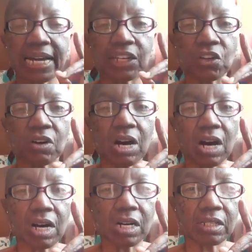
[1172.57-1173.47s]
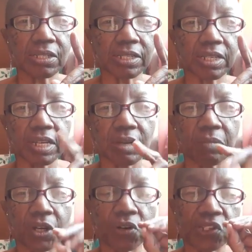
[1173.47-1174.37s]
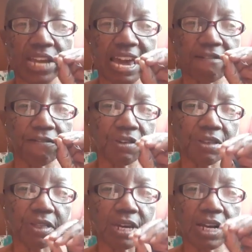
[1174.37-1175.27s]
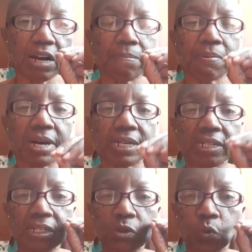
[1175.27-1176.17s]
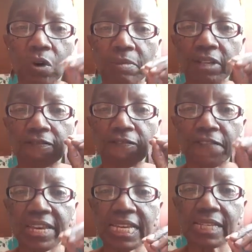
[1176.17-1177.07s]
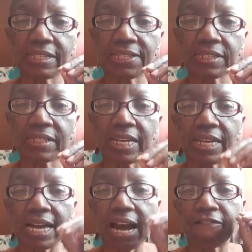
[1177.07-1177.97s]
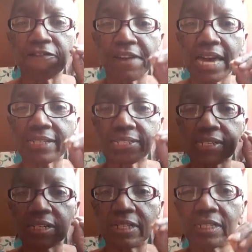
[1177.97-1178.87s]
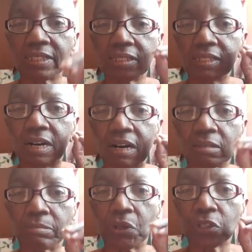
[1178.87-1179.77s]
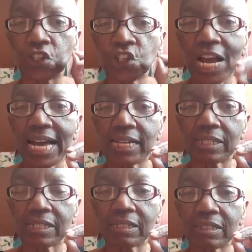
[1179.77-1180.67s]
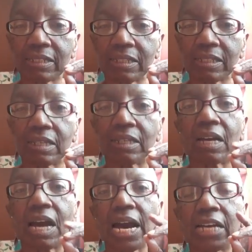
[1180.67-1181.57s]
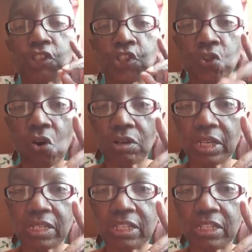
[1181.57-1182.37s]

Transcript: and your heart, because everything a pregnant woman feels affects her unborn child, I strongly